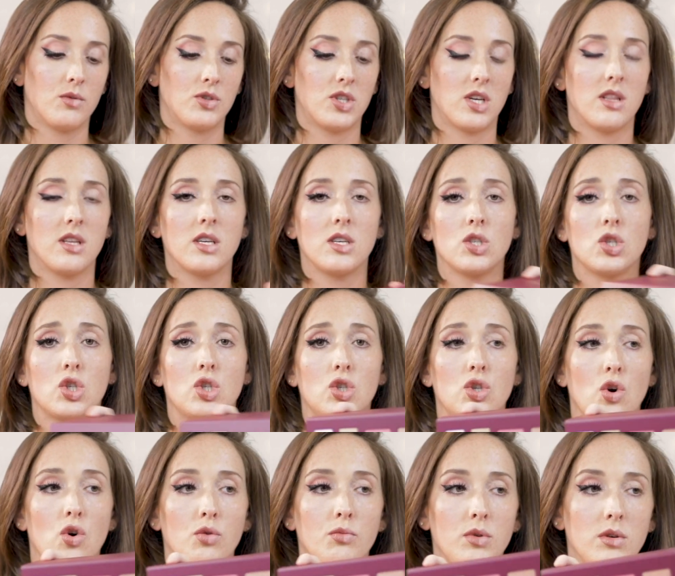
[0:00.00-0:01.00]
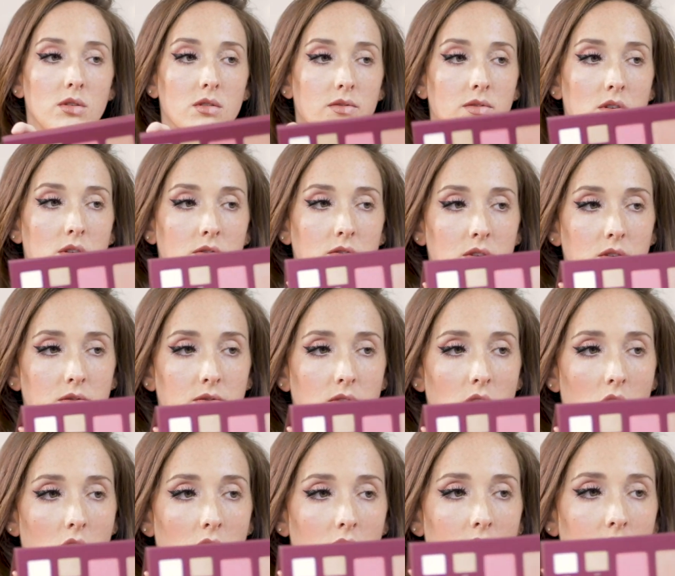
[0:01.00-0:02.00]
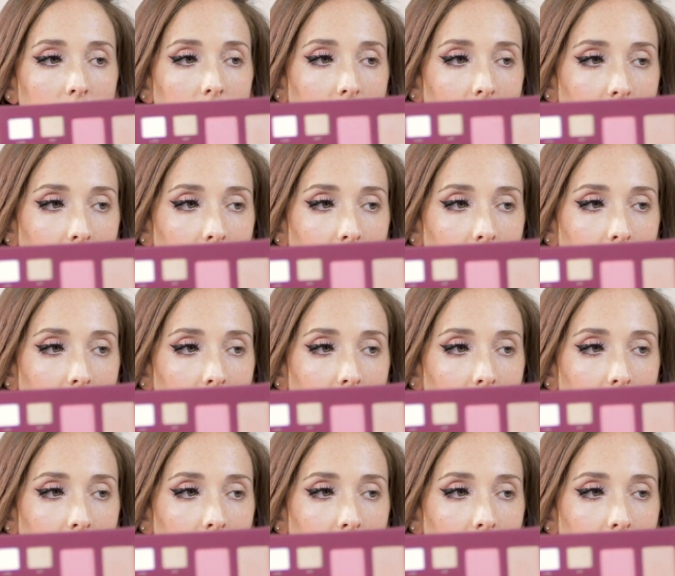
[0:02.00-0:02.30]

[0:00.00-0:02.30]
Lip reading: which I think is so beautiful for fall.